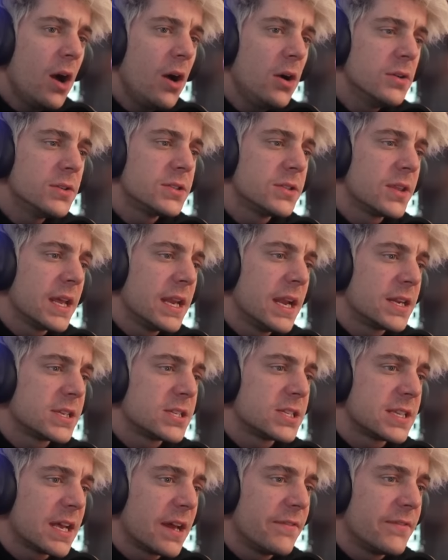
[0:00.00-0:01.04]
Oh, do they not
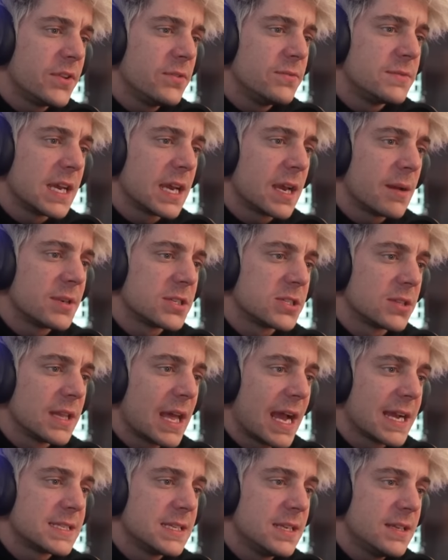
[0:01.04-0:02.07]
just have you take a bunch of
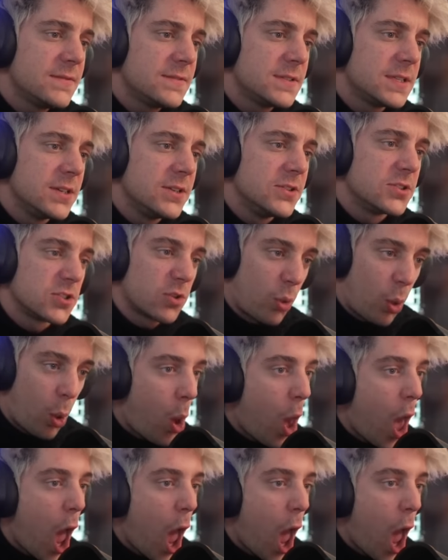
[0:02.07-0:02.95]
laxatives and you just?